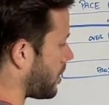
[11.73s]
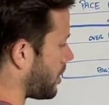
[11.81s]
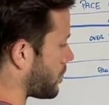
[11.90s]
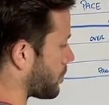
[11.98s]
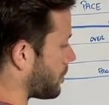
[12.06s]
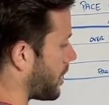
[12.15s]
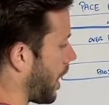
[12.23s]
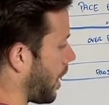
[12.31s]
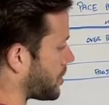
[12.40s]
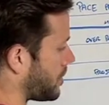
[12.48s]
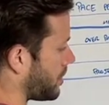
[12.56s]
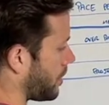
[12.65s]
There's three
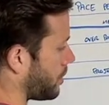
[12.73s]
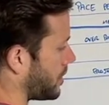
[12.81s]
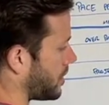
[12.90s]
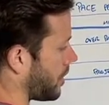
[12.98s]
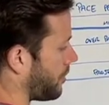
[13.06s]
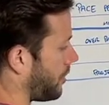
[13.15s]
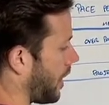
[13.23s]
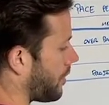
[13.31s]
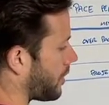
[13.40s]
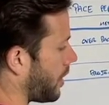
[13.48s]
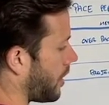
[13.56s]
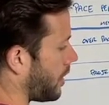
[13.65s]
options here. We did a
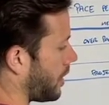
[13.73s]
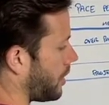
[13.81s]
5K,